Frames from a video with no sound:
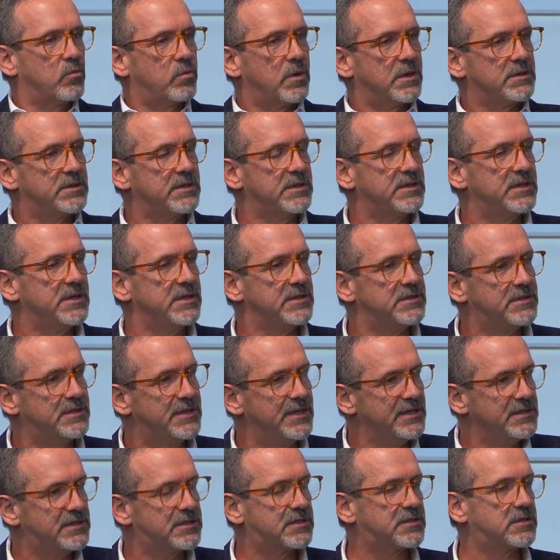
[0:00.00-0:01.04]
what it is,
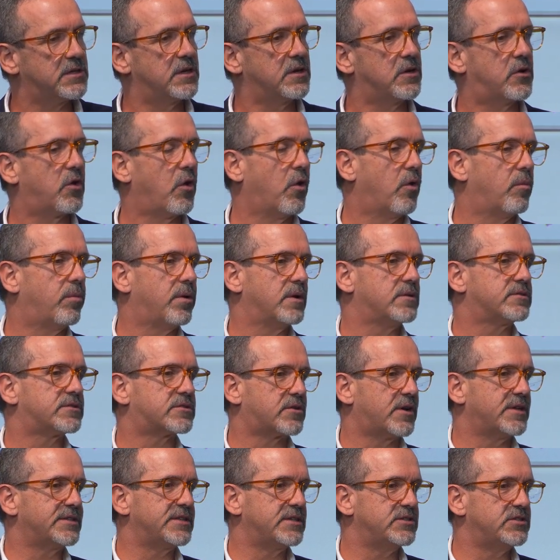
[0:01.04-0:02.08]
this global
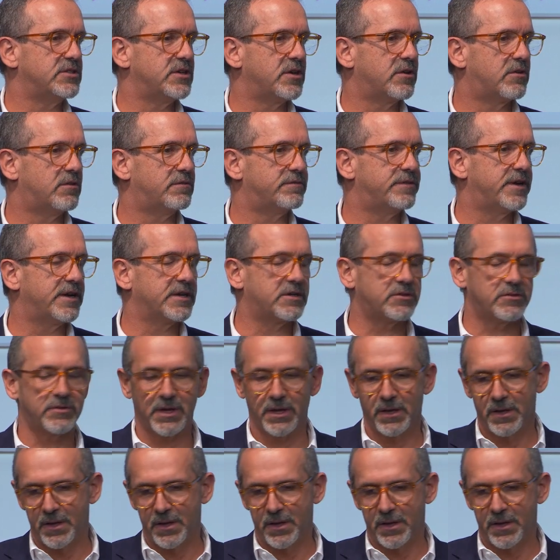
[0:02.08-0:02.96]
strategy in confectionery.